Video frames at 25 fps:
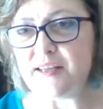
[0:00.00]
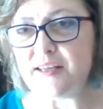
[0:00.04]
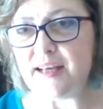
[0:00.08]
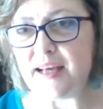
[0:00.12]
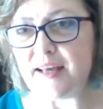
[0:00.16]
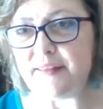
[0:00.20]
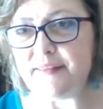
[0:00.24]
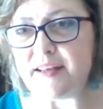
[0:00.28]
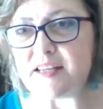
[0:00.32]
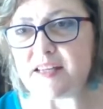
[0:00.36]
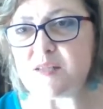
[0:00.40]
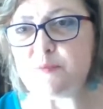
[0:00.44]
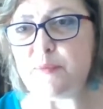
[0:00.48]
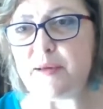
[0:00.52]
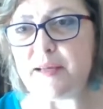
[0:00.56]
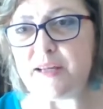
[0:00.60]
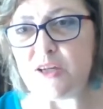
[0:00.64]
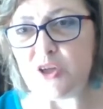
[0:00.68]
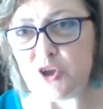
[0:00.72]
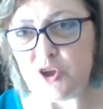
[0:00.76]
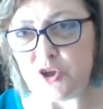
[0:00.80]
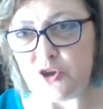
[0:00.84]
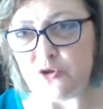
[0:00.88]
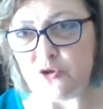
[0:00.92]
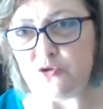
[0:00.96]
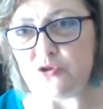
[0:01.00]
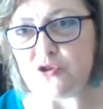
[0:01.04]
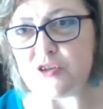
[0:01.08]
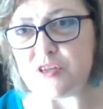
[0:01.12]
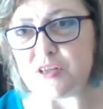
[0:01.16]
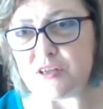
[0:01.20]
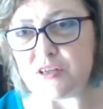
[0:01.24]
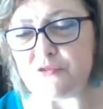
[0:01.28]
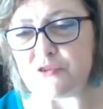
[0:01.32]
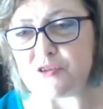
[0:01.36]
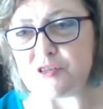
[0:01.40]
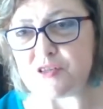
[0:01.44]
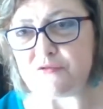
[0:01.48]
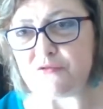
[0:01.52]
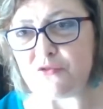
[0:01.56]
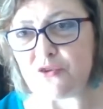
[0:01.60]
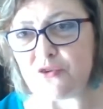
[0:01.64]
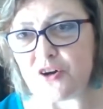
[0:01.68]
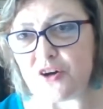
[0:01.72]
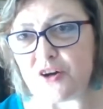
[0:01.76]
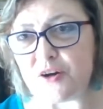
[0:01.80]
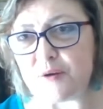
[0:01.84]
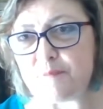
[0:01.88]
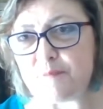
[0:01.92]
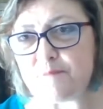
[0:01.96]
And that's made a huge difference for
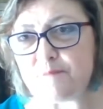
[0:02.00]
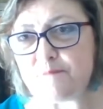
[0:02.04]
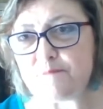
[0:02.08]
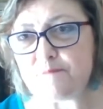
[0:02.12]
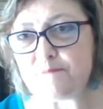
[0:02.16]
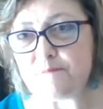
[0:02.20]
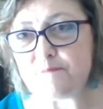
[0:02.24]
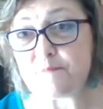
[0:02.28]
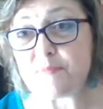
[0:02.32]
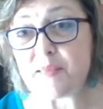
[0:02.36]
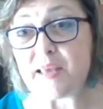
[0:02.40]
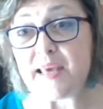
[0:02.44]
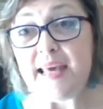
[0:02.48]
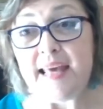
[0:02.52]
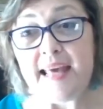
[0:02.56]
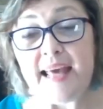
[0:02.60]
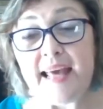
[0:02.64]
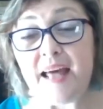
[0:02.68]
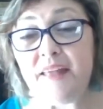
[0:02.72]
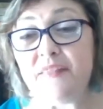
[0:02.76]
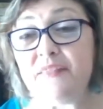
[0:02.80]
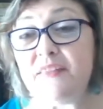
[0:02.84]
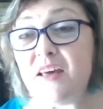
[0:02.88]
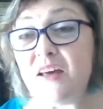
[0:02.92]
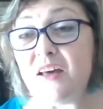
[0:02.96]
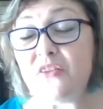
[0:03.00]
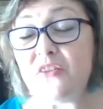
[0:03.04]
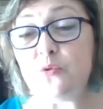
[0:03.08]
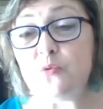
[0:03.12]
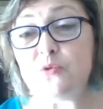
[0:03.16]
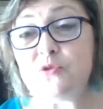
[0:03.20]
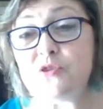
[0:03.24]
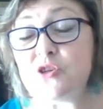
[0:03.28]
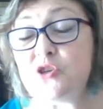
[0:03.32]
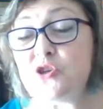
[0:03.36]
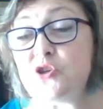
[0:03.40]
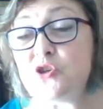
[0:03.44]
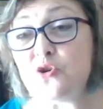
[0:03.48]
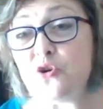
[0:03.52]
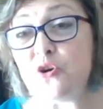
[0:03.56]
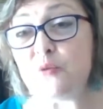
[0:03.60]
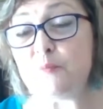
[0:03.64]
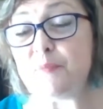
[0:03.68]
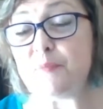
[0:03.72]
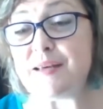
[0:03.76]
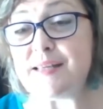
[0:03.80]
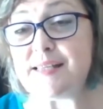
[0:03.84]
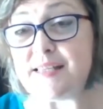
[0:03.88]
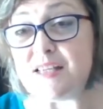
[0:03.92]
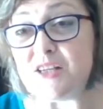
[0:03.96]
her. And the other was a short
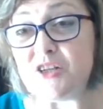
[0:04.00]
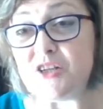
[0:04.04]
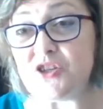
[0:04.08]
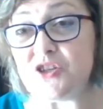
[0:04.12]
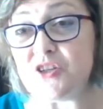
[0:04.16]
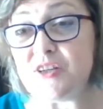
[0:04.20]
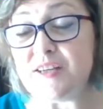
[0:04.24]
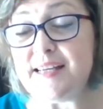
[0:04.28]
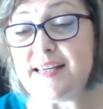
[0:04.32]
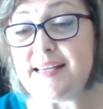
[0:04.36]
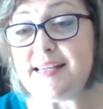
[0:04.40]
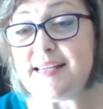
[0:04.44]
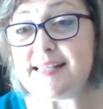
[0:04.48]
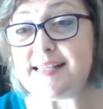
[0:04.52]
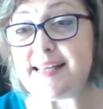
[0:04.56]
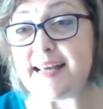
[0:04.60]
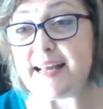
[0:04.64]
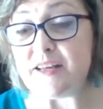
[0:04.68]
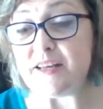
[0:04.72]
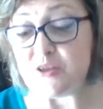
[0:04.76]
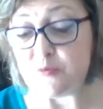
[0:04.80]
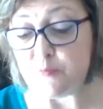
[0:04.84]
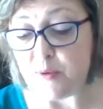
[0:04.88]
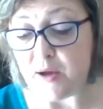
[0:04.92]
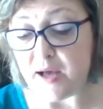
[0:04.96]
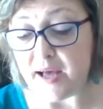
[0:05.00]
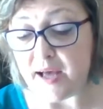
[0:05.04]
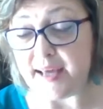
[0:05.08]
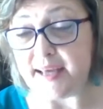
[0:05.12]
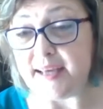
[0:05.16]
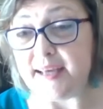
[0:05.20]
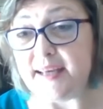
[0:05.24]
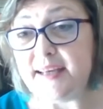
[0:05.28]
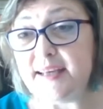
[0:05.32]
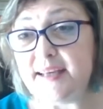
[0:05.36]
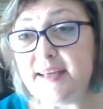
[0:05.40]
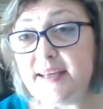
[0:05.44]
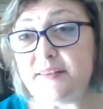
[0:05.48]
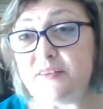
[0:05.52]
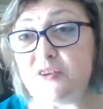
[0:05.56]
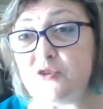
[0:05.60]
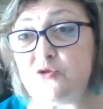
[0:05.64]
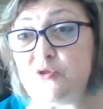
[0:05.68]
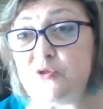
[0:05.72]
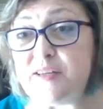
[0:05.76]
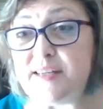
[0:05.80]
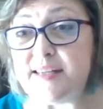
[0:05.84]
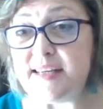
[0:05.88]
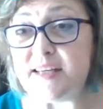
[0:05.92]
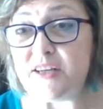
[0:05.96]
message sent by the
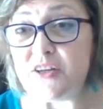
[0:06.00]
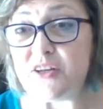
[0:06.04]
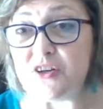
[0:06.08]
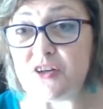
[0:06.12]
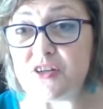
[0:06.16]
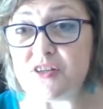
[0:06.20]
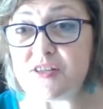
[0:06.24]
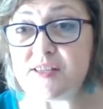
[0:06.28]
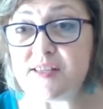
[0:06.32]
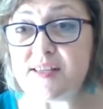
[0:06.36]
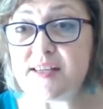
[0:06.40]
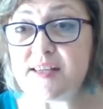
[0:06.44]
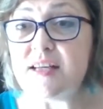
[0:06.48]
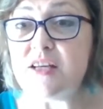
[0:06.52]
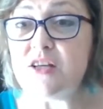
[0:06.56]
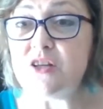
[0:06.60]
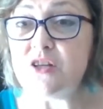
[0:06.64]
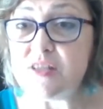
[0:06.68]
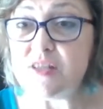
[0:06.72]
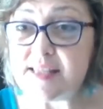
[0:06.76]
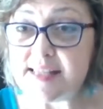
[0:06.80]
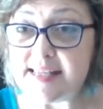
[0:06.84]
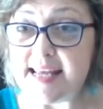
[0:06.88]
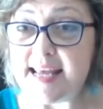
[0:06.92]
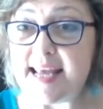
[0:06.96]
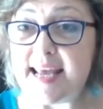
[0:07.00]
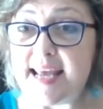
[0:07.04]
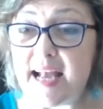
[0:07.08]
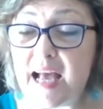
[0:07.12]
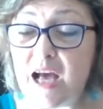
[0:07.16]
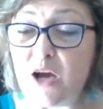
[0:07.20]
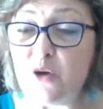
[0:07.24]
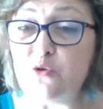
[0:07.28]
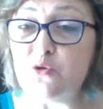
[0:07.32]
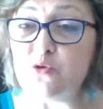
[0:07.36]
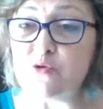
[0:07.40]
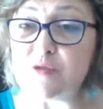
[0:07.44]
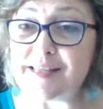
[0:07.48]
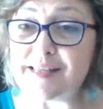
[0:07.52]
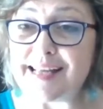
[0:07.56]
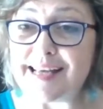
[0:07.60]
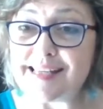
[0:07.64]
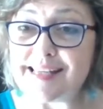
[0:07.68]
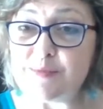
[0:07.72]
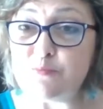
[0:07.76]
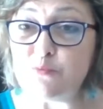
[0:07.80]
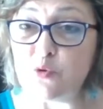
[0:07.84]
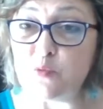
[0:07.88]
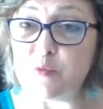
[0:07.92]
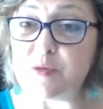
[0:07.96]
treating nurse saying how those
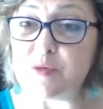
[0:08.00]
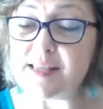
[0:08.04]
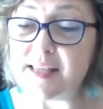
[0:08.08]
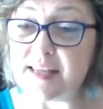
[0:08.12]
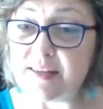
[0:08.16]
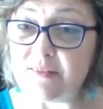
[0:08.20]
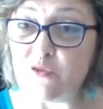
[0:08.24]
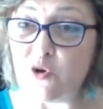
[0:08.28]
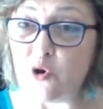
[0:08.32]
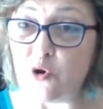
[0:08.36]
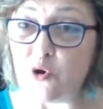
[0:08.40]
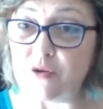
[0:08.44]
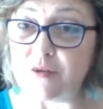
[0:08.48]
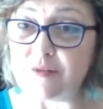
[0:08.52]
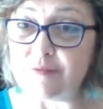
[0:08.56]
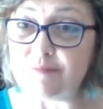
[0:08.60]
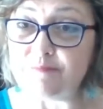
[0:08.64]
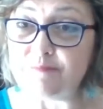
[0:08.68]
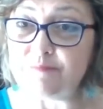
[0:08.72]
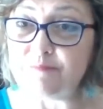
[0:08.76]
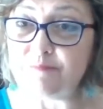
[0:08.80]
last moments had gone.